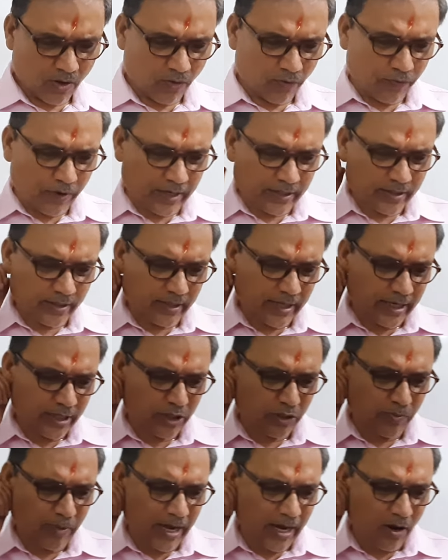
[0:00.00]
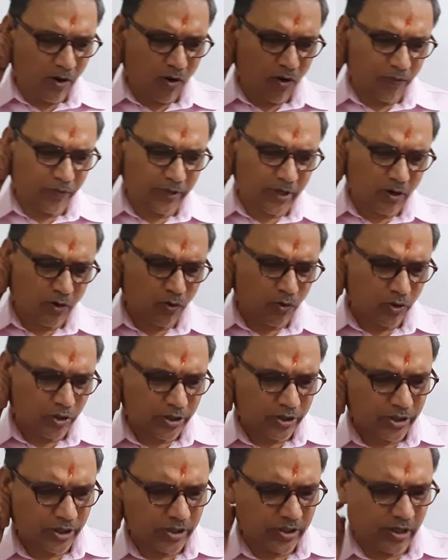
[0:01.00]
First, the smell of the
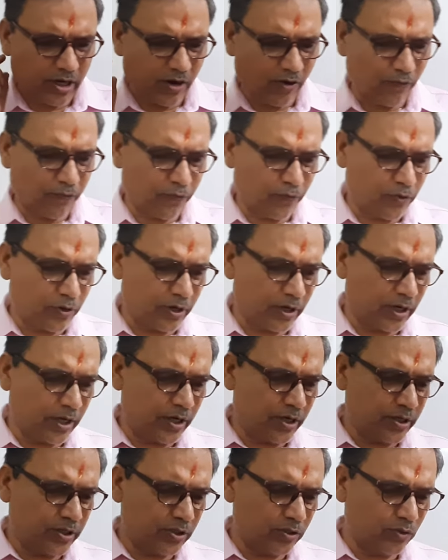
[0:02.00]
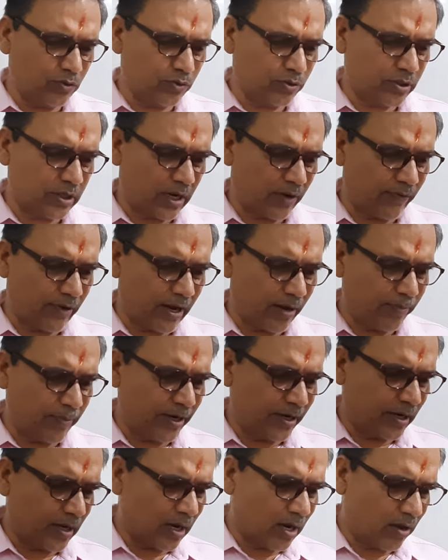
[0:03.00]
hot sizzling food reach you several
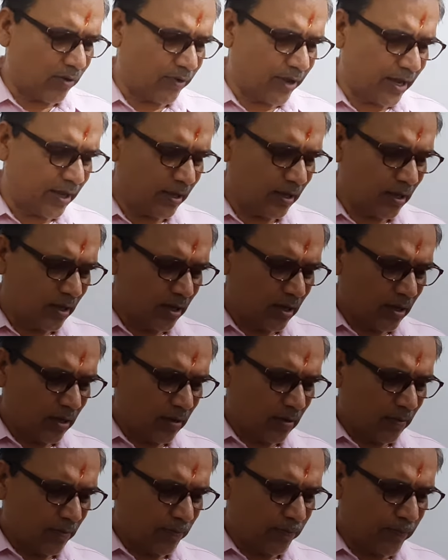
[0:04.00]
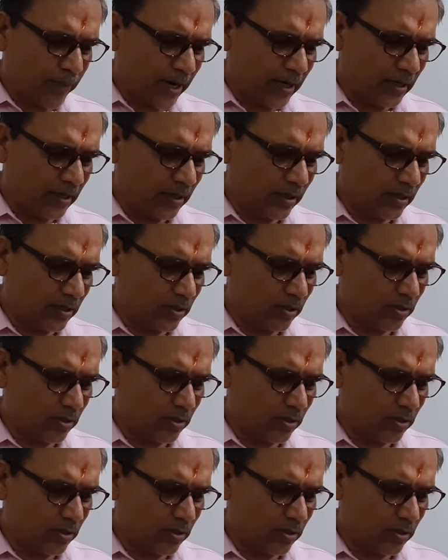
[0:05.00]
meters away, but